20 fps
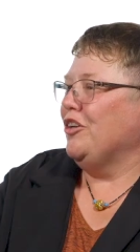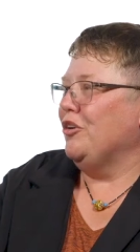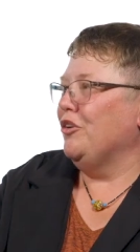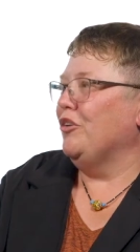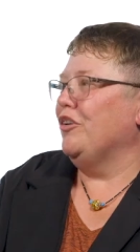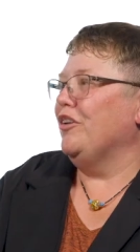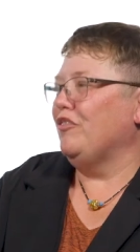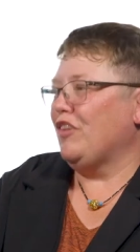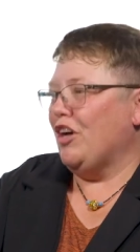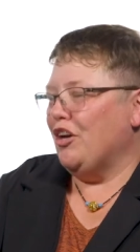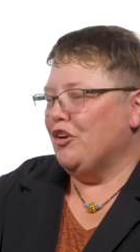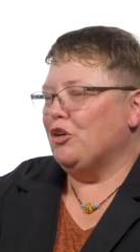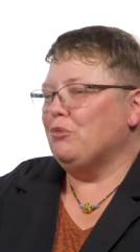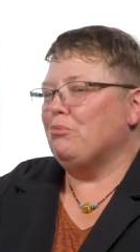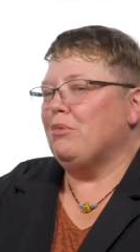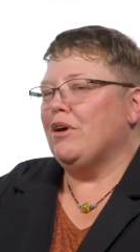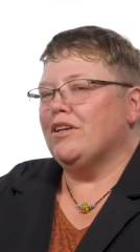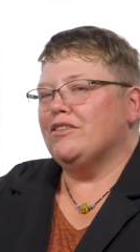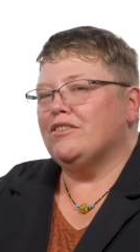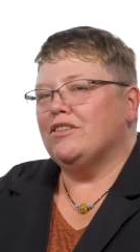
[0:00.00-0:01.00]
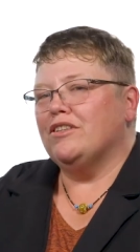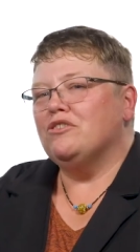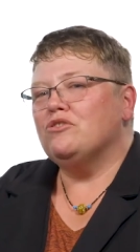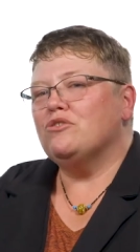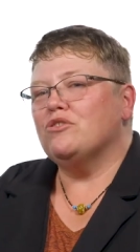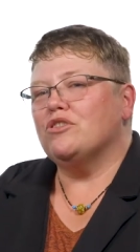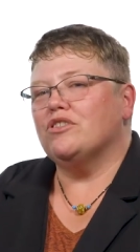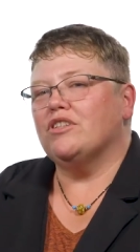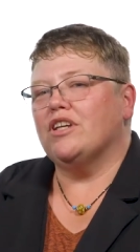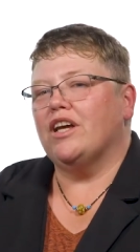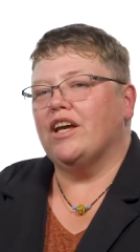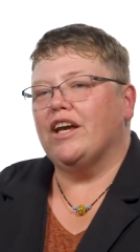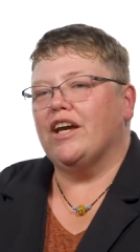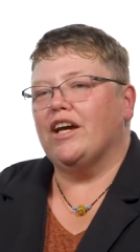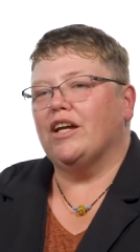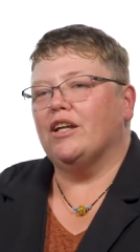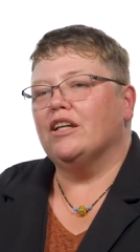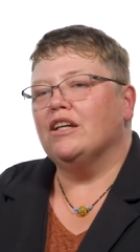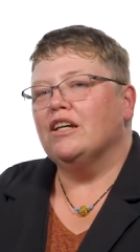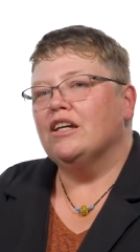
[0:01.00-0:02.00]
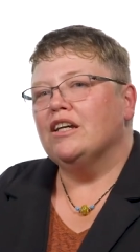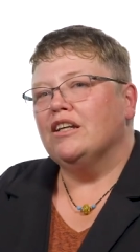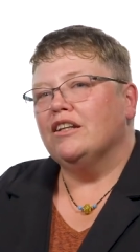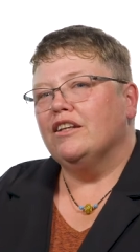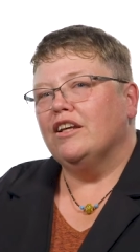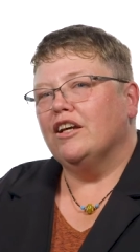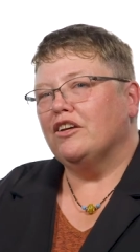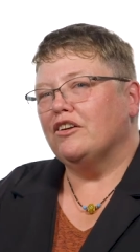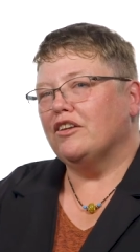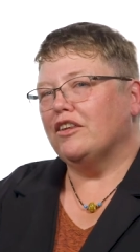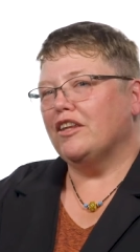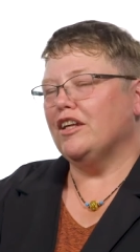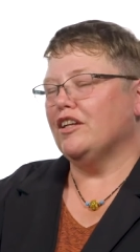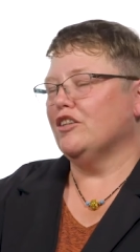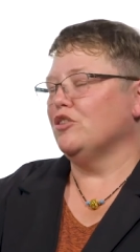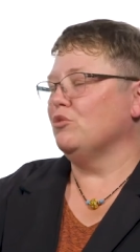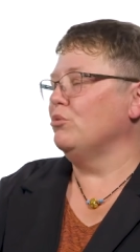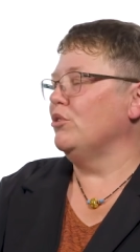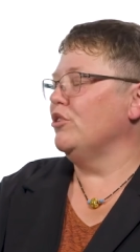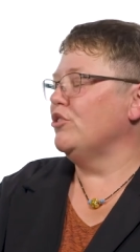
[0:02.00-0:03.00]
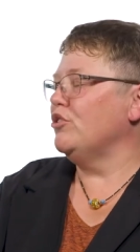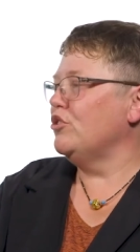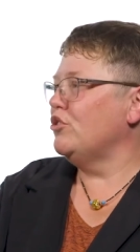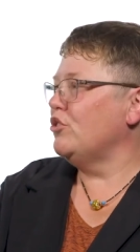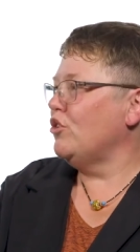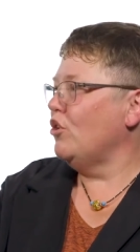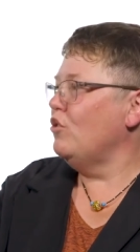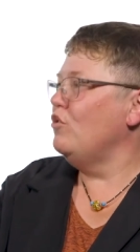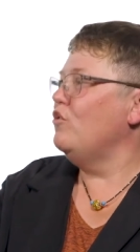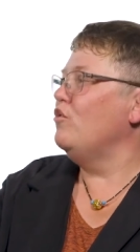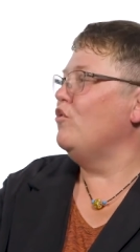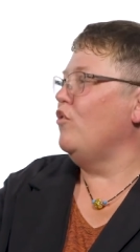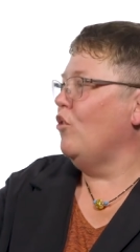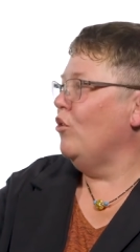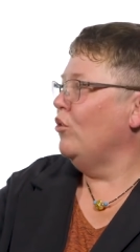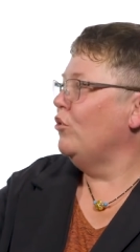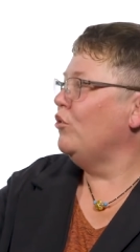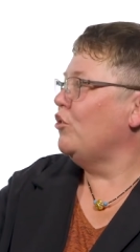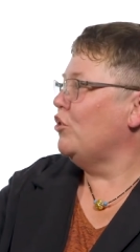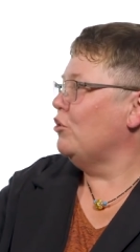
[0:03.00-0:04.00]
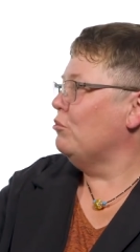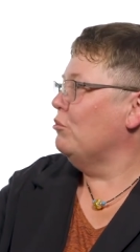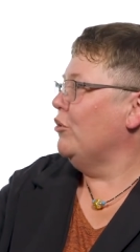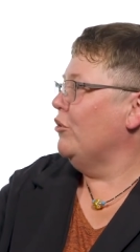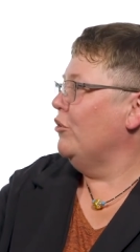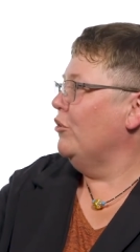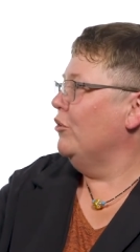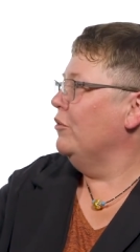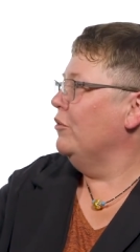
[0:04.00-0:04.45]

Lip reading: you know, they've got your best interest at hand. The other thing is we're so vulnerable.